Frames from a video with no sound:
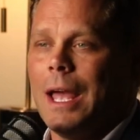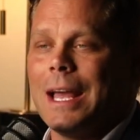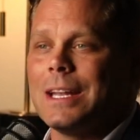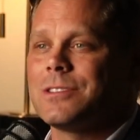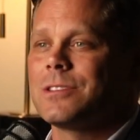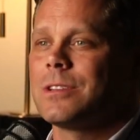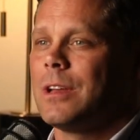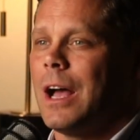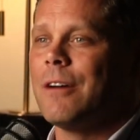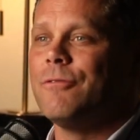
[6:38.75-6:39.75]
and its
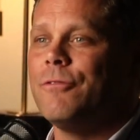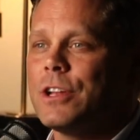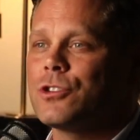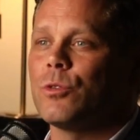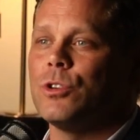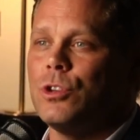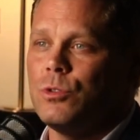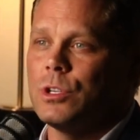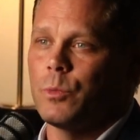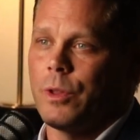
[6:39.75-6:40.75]
eventual
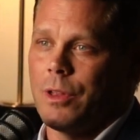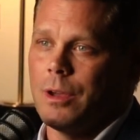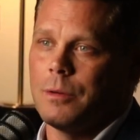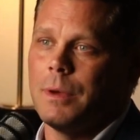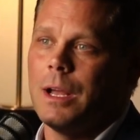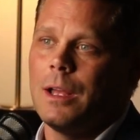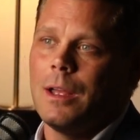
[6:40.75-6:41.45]
union with him